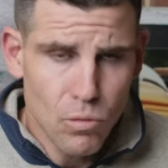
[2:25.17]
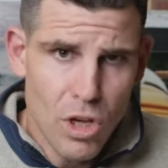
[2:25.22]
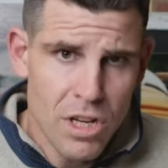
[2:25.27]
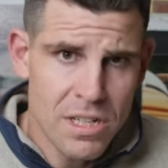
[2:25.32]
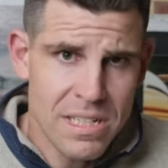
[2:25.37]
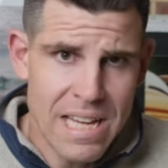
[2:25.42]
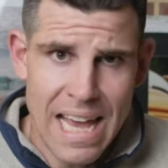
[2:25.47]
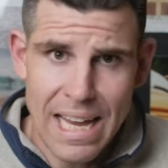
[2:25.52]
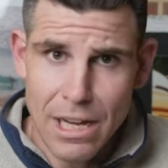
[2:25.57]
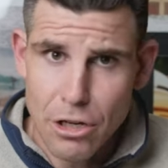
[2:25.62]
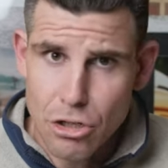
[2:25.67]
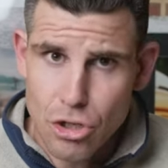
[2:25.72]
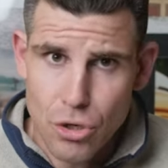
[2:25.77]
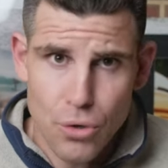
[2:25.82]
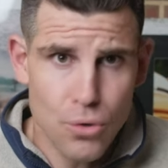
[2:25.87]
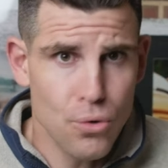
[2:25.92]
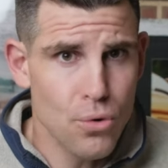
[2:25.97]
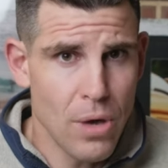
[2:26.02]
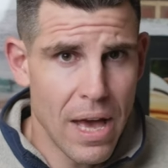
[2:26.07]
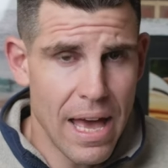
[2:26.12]
Take
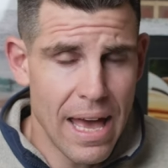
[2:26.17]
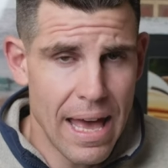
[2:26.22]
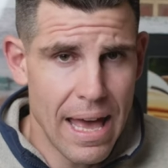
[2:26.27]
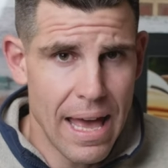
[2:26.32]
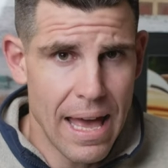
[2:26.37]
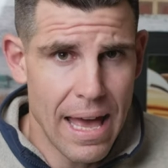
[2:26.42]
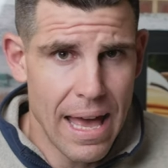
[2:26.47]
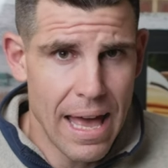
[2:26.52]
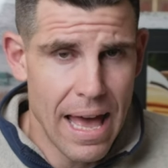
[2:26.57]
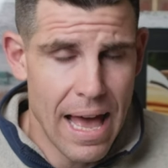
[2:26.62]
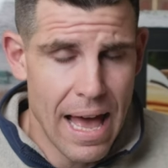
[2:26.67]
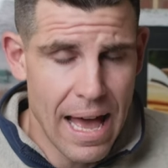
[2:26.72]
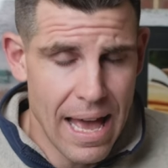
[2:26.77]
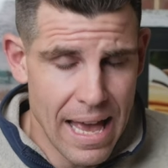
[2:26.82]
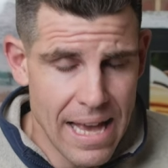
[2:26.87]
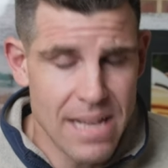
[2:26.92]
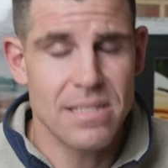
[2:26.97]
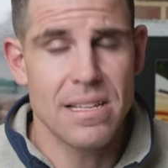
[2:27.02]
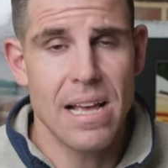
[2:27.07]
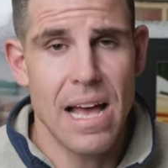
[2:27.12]
two
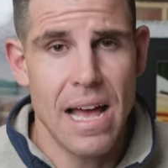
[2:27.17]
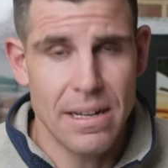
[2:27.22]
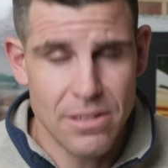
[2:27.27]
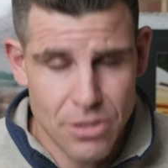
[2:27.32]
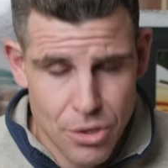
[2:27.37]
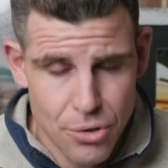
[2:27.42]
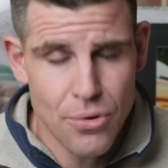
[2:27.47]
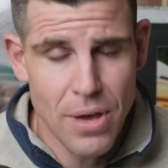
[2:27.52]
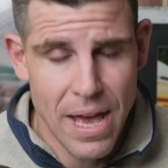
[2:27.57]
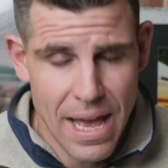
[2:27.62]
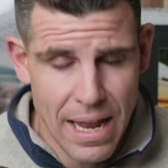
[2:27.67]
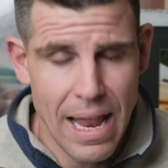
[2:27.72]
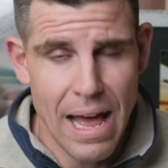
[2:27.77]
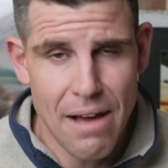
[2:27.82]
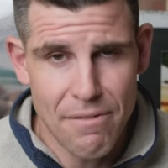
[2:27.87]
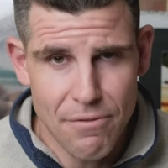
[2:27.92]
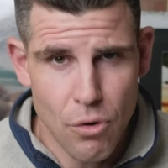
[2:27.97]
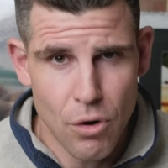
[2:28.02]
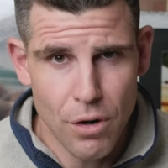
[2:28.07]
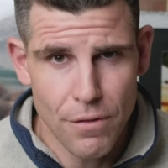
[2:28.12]

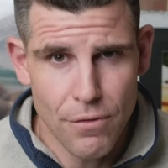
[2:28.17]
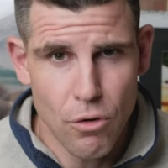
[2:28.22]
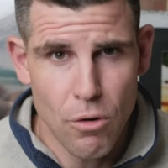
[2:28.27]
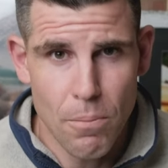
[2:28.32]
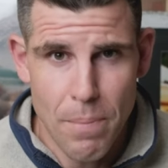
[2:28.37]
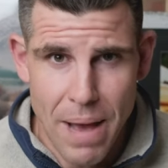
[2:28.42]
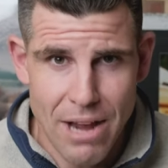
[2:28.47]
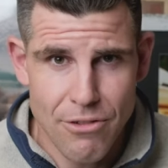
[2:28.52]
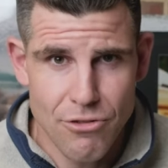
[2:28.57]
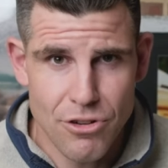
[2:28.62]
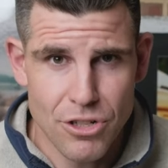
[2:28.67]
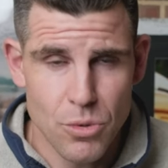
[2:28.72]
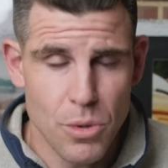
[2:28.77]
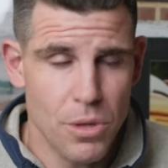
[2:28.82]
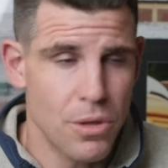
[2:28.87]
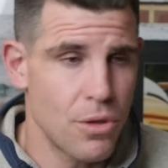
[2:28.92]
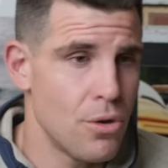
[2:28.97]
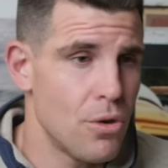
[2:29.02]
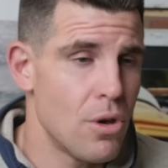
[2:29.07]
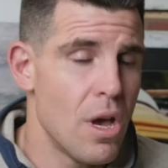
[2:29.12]
LR44 batteries
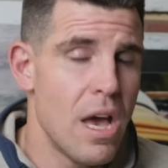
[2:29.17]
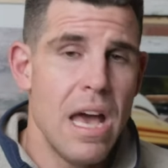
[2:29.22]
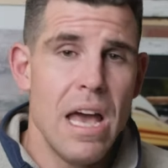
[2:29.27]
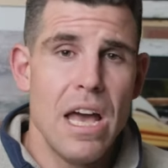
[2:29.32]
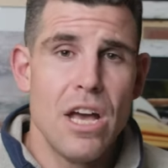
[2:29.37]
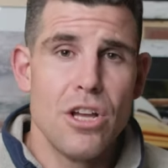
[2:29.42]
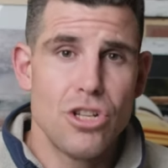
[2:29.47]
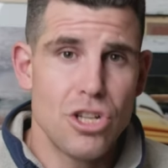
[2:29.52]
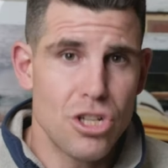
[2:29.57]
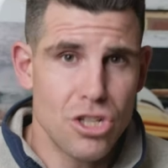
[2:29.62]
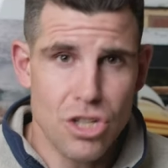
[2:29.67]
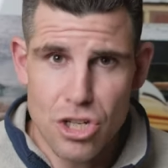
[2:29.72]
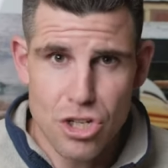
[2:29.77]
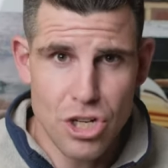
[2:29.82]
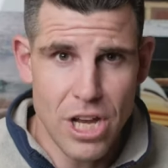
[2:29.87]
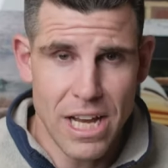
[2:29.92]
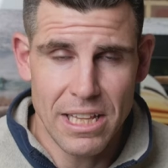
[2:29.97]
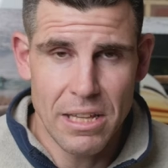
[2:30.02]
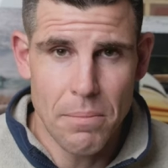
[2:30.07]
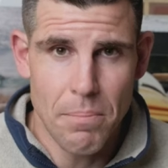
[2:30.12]
with you just to
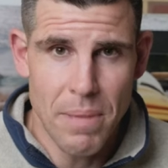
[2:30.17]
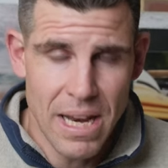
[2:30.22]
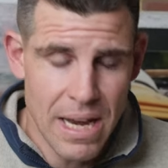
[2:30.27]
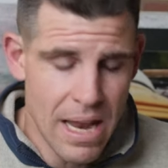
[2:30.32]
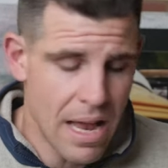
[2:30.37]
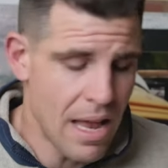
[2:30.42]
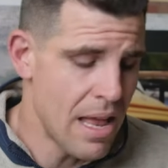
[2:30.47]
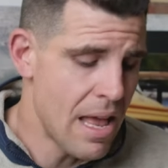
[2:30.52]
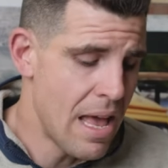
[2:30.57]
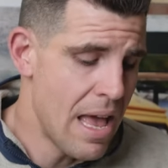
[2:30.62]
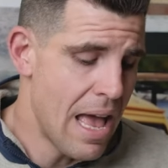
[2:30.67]
check the meter.